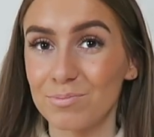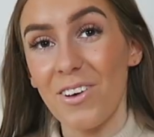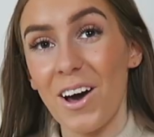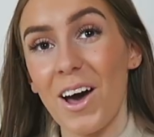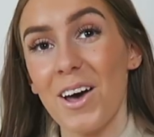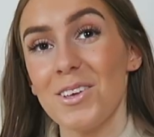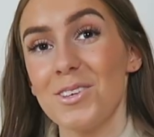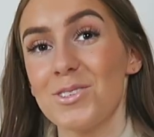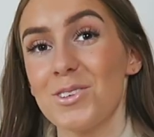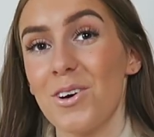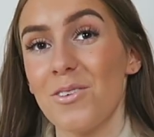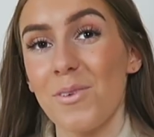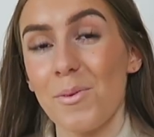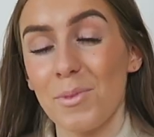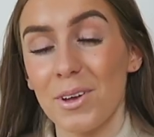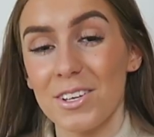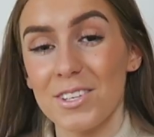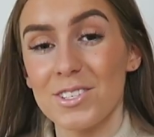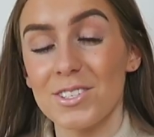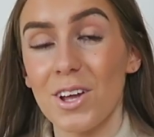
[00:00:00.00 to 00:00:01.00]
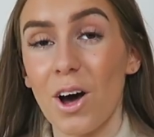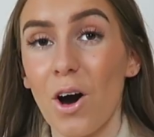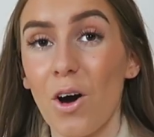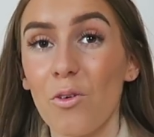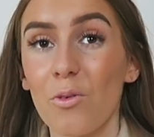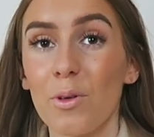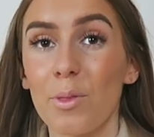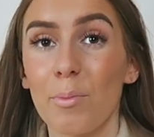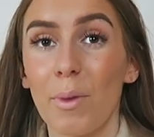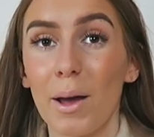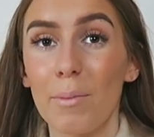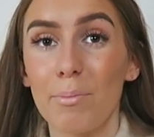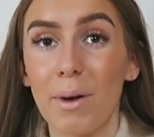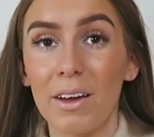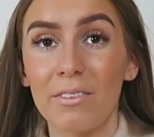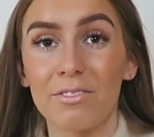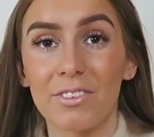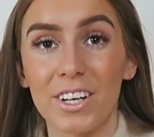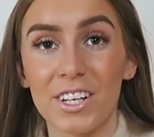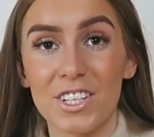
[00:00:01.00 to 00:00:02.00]
First off, I'm gonna start off with my
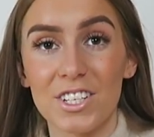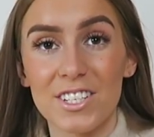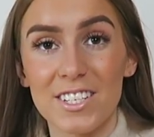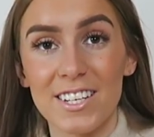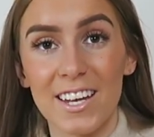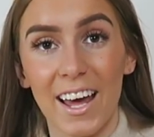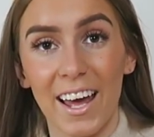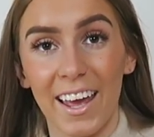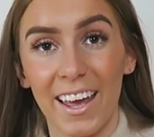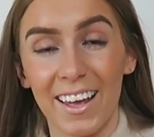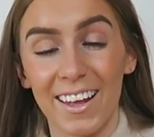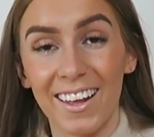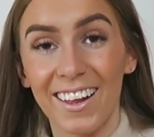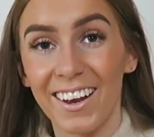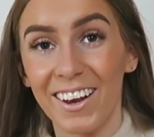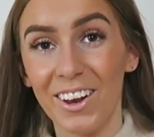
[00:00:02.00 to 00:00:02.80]
beverage today.